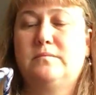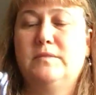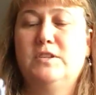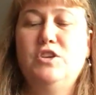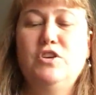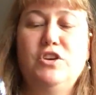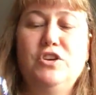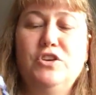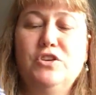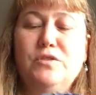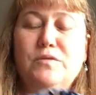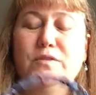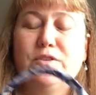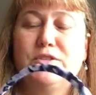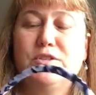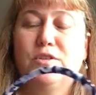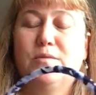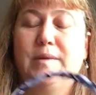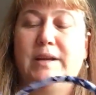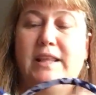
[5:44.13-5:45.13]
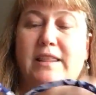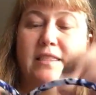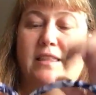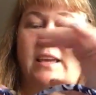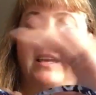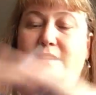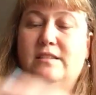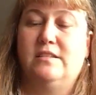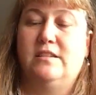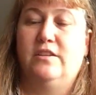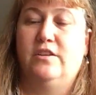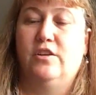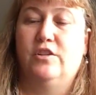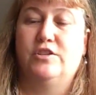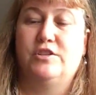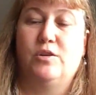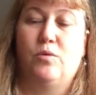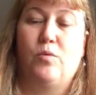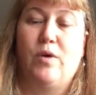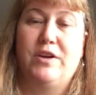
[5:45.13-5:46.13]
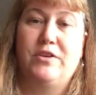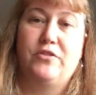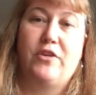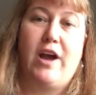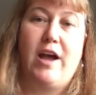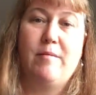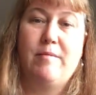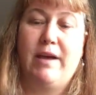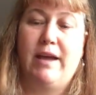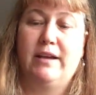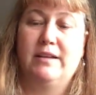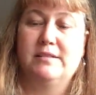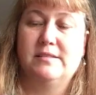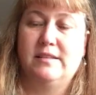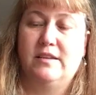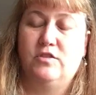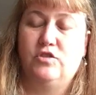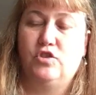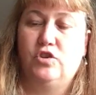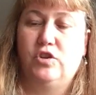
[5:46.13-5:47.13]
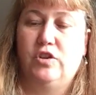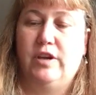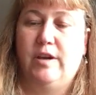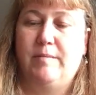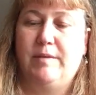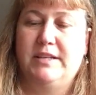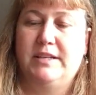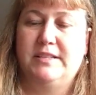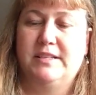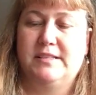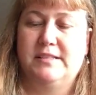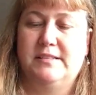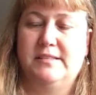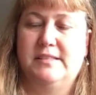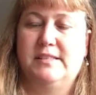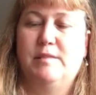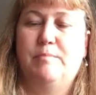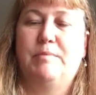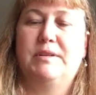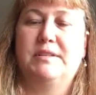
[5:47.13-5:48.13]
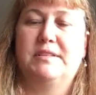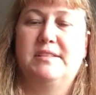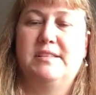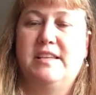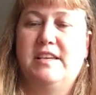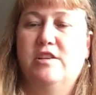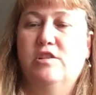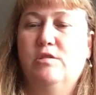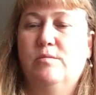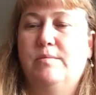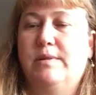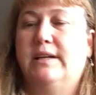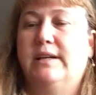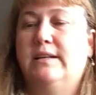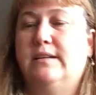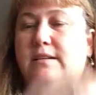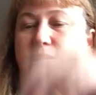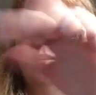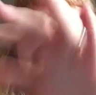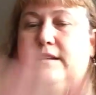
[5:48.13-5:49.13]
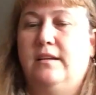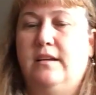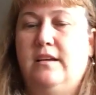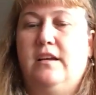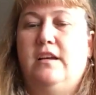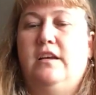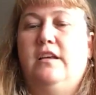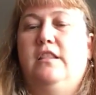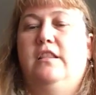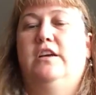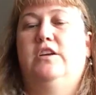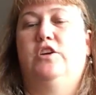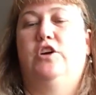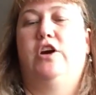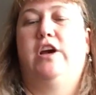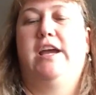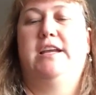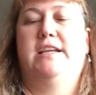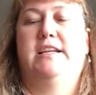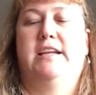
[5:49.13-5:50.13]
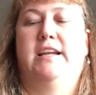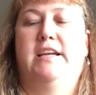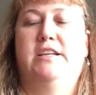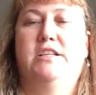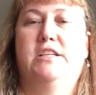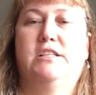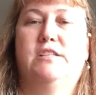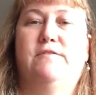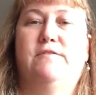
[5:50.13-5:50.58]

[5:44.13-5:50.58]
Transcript: you can use them for so many things, you know, it's a wet dry bag essentially. I mean, it doesn't zip and seal, but they're great. And I just